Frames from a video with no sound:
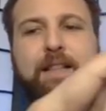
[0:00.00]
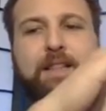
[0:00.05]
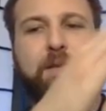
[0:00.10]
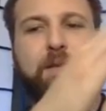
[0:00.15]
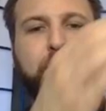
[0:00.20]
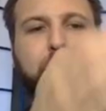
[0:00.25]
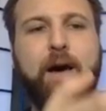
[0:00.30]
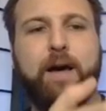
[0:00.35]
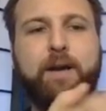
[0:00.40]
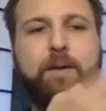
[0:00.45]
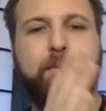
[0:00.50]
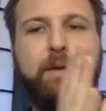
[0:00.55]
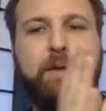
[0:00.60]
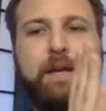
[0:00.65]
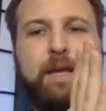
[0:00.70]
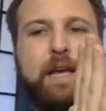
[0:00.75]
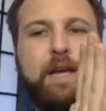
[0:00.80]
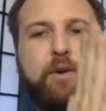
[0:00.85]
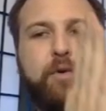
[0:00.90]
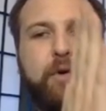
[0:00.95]
the bottom,
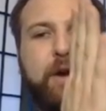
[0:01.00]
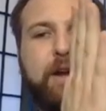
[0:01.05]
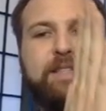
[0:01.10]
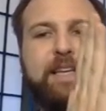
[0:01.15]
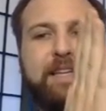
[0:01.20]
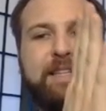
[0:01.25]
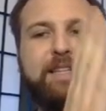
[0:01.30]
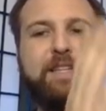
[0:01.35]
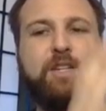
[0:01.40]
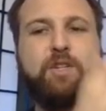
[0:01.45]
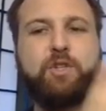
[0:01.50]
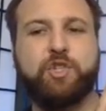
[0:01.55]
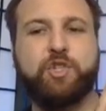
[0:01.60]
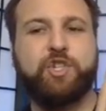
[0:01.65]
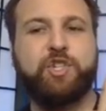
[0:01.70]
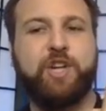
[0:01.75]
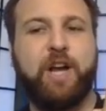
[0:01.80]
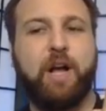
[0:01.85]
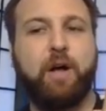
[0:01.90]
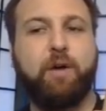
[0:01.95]
it creates a little
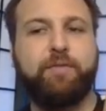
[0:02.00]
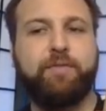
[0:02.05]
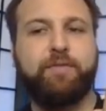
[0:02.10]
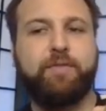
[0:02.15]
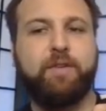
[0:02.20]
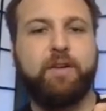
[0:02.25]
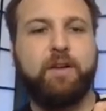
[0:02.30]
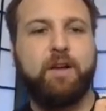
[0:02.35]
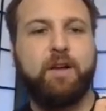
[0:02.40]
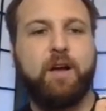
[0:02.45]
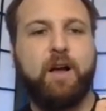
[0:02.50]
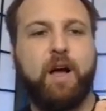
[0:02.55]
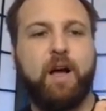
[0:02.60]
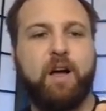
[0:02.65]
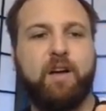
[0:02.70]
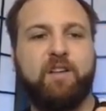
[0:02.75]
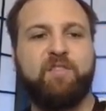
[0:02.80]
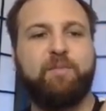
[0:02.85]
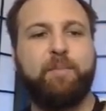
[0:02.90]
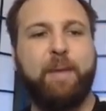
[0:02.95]
shelf
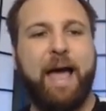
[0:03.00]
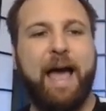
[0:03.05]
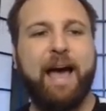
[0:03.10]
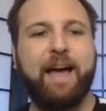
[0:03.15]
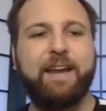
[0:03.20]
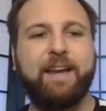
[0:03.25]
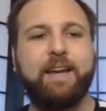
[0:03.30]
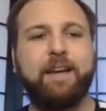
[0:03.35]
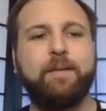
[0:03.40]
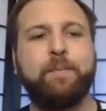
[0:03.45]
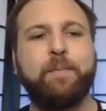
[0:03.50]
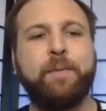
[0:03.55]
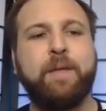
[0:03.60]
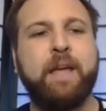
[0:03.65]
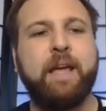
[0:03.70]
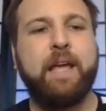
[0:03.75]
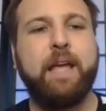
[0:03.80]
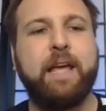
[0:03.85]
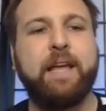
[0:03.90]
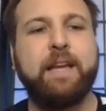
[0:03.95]
of padding.
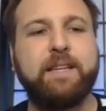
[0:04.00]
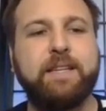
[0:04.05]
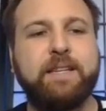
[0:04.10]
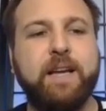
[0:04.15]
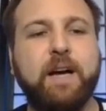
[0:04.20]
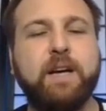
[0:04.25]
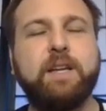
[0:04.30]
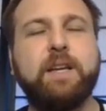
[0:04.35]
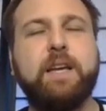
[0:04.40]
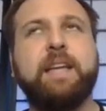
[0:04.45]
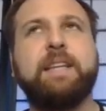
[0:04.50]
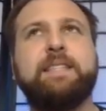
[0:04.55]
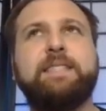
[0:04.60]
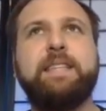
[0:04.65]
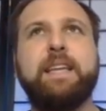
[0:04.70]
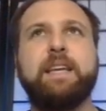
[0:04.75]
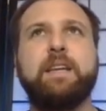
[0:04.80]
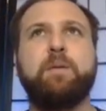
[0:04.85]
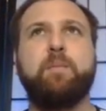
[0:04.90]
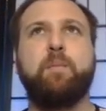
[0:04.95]
It does it
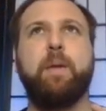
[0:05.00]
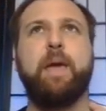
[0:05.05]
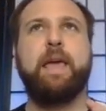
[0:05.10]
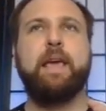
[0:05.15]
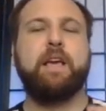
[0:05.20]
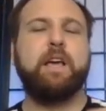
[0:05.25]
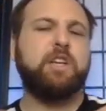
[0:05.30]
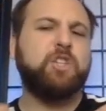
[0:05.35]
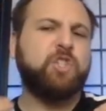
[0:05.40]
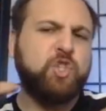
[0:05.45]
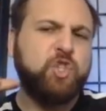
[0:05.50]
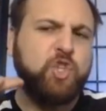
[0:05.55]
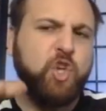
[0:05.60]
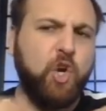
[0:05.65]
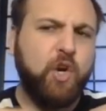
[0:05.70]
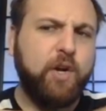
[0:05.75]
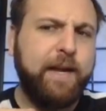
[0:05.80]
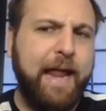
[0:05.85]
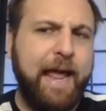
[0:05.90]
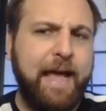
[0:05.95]
did make
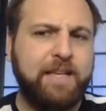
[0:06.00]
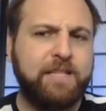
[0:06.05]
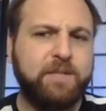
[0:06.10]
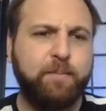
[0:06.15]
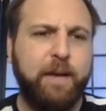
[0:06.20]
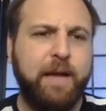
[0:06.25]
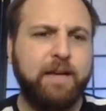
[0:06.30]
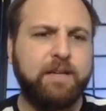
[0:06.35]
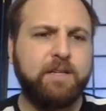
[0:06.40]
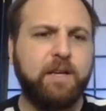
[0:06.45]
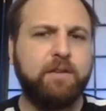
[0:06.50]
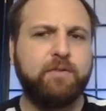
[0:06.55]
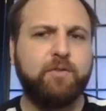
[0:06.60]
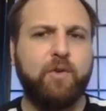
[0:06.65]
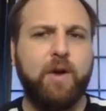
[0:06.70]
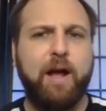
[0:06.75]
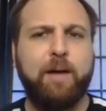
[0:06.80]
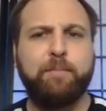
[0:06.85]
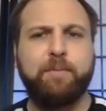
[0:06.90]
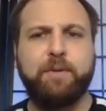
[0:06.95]
certain aspect of
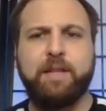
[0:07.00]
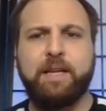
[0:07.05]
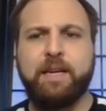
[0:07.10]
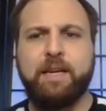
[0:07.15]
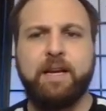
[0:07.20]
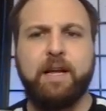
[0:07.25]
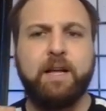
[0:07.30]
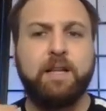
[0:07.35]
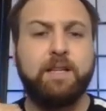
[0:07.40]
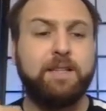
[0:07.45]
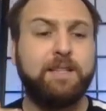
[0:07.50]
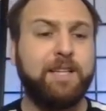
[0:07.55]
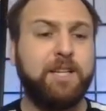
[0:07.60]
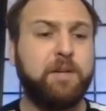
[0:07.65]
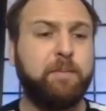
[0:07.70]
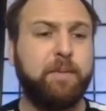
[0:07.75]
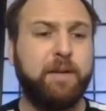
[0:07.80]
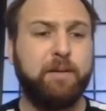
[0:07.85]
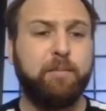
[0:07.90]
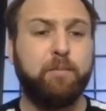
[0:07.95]
grappling a
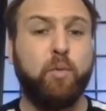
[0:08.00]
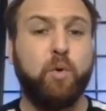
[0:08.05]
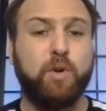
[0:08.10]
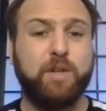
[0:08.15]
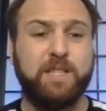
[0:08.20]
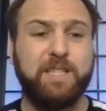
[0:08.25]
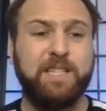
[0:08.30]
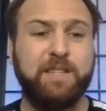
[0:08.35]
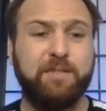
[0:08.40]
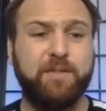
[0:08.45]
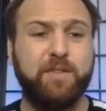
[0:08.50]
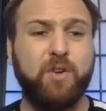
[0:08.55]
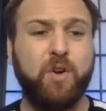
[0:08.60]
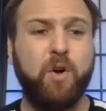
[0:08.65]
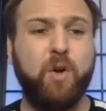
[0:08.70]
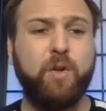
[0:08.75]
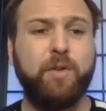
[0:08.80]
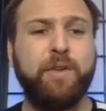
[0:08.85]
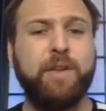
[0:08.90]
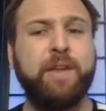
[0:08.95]
little bit more
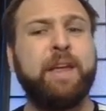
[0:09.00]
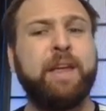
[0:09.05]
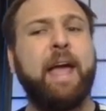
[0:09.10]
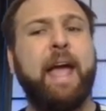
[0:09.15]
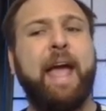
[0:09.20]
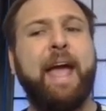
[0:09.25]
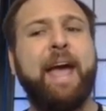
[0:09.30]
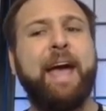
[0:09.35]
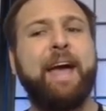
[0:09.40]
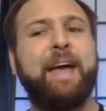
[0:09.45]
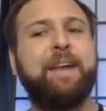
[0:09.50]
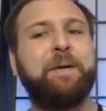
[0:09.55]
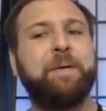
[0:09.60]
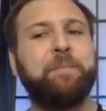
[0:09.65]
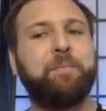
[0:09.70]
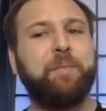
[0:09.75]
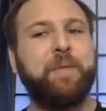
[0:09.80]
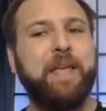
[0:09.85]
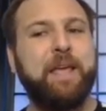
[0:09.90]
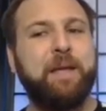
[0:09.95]
difficult and
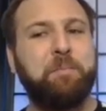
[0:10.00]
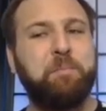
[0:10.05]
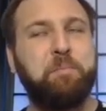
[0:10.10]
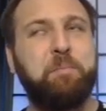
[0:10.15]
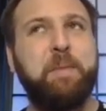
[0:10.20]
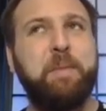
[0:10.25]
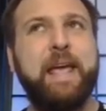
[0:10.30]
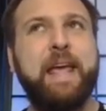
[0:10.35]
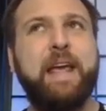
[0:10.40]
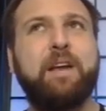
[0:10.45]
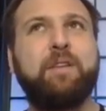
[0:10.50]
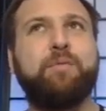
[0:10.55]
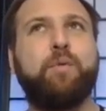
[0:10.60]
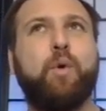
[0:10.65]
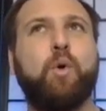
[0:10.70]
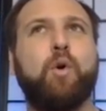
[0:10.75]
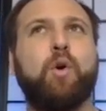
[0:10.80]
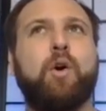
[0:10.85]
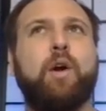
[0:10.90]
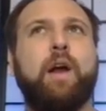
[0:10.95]
it made
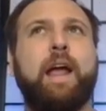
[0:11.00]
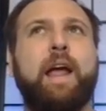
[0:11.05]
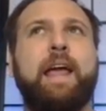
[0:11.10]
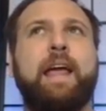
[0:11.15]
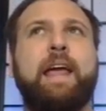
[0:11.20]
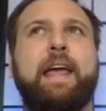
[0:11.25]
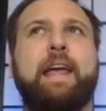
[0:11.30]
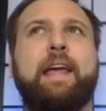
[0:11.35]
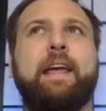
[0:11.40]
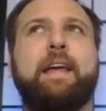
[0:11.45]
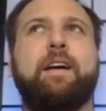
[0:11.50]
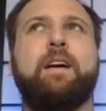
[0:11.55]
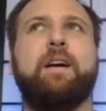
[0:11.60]
for a